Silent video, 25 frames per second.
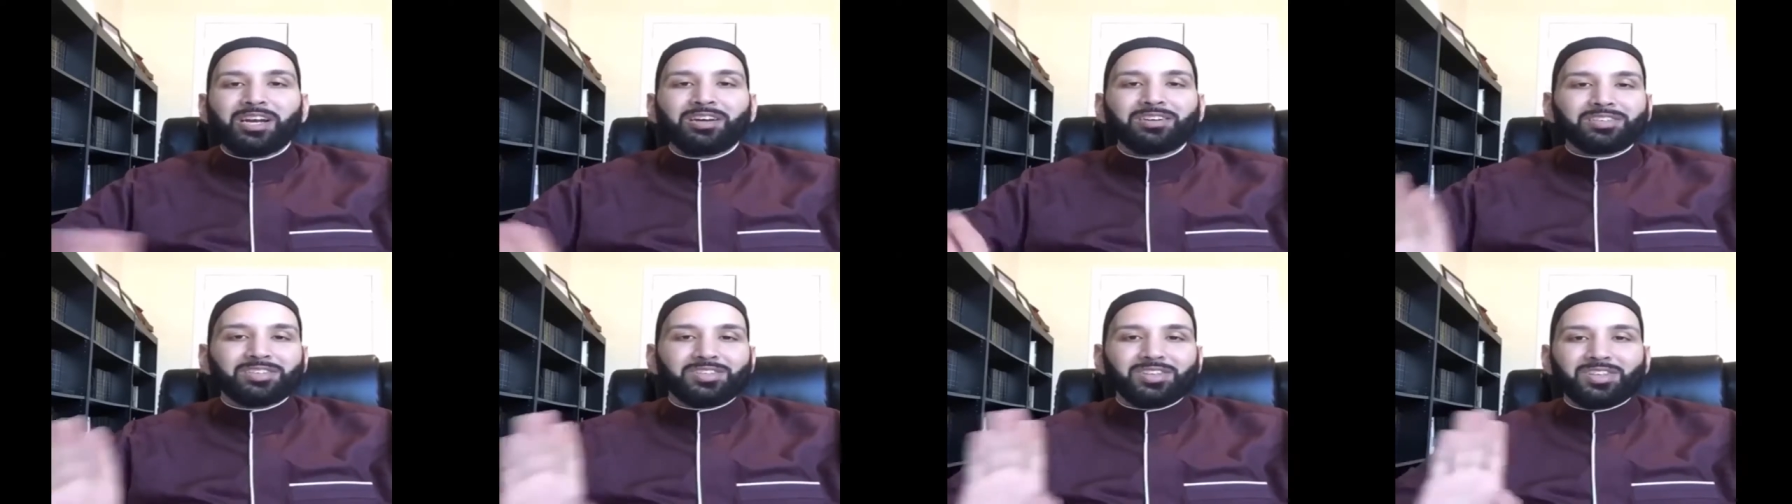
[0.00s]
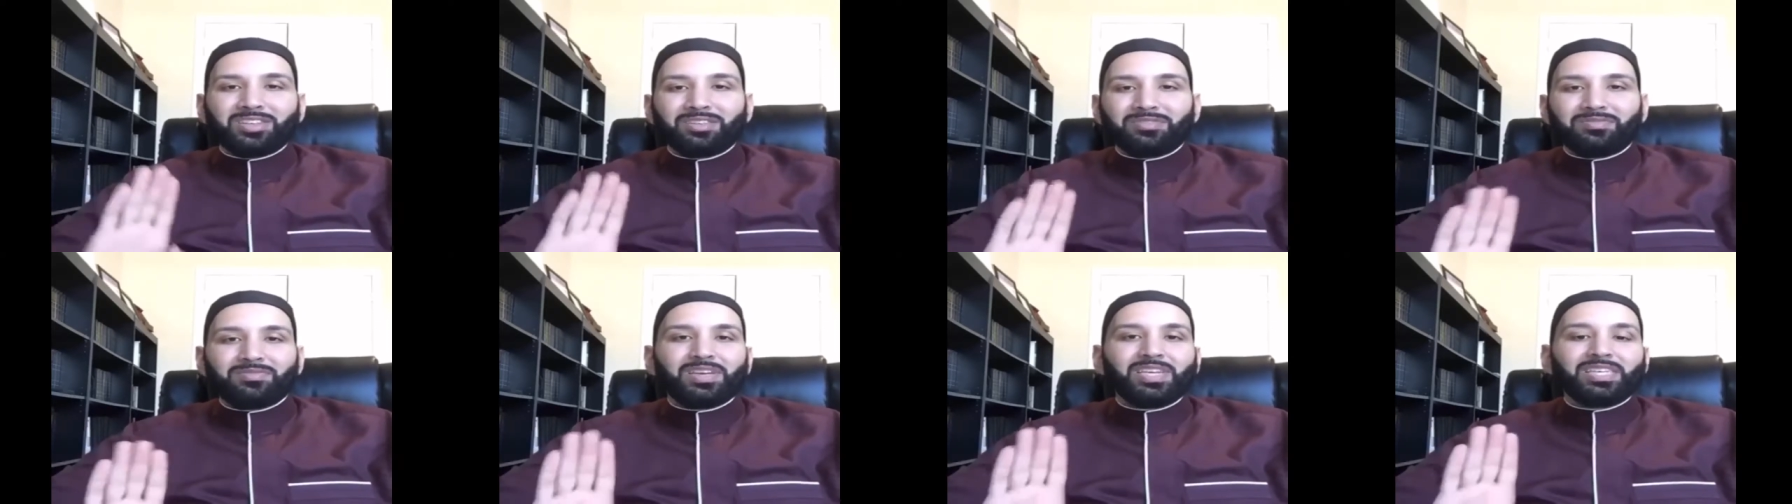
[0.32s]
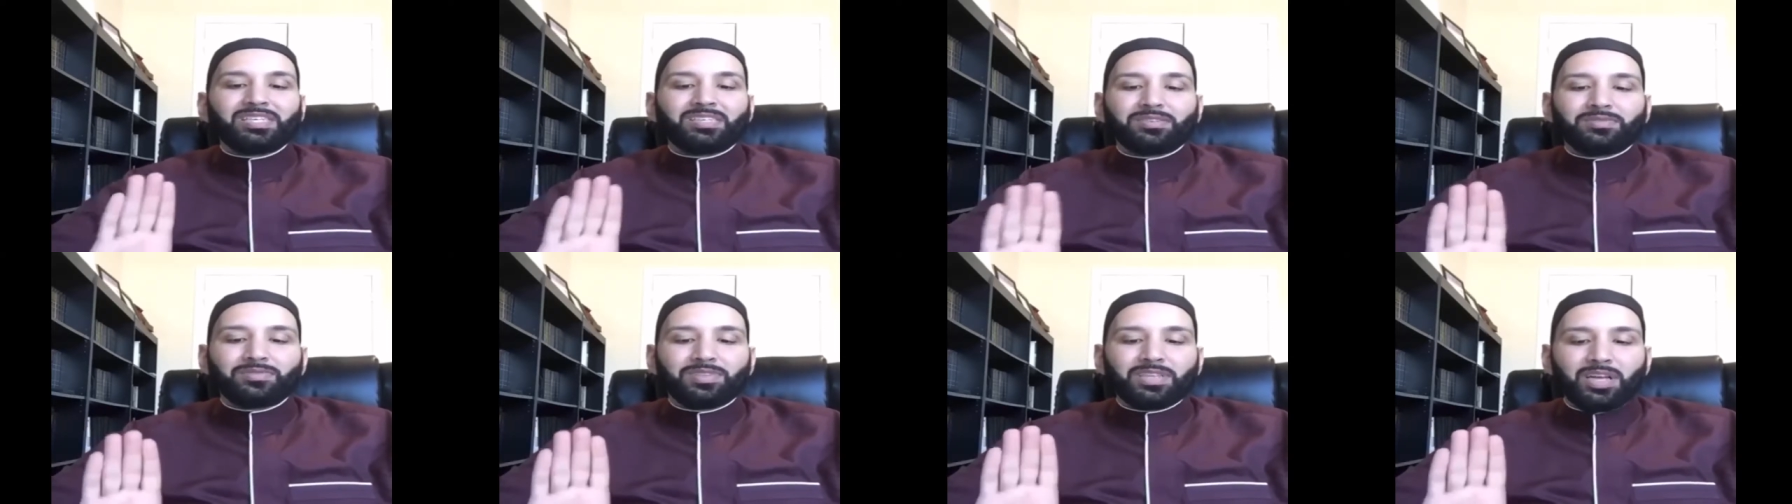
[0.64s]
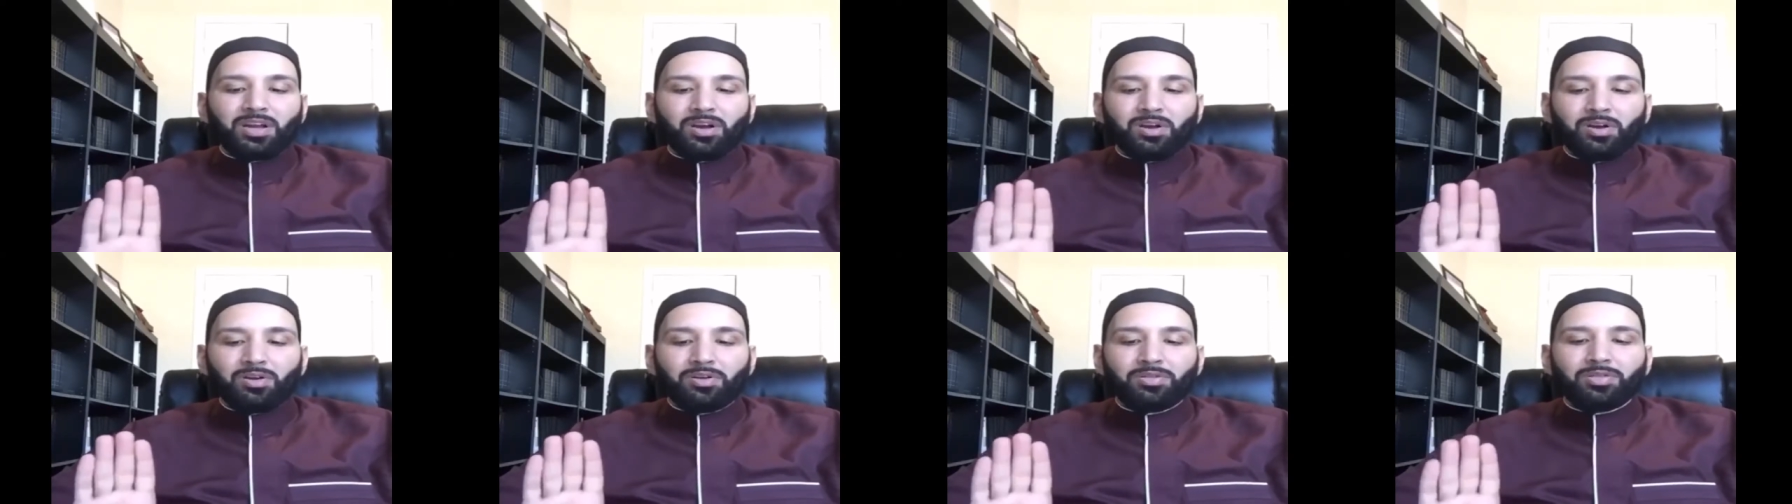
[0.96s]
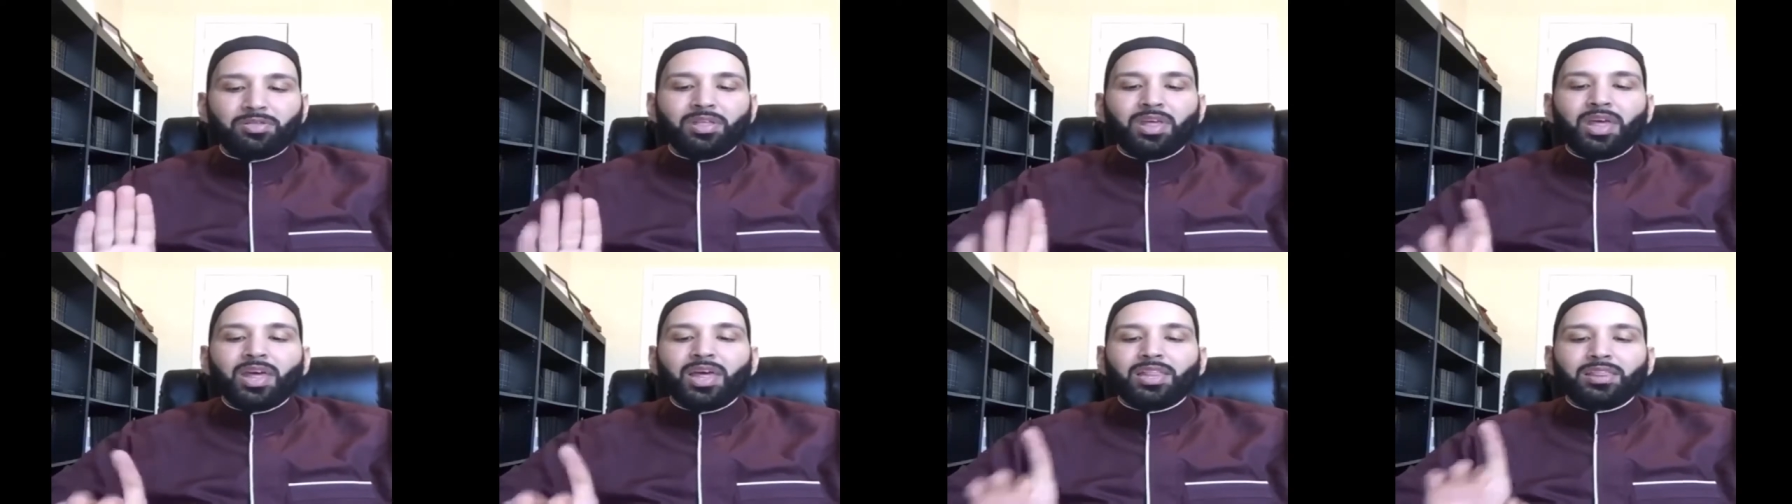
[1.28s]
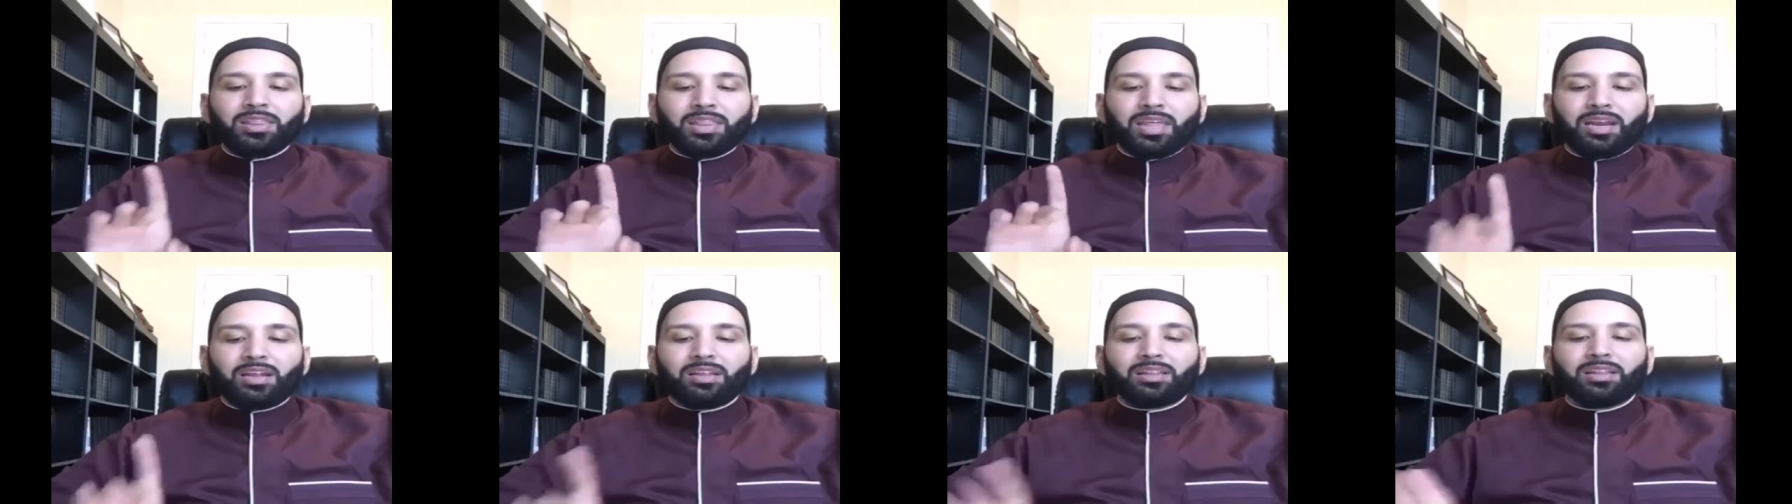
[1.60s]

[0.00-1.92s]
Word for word: else on the face of the earth, then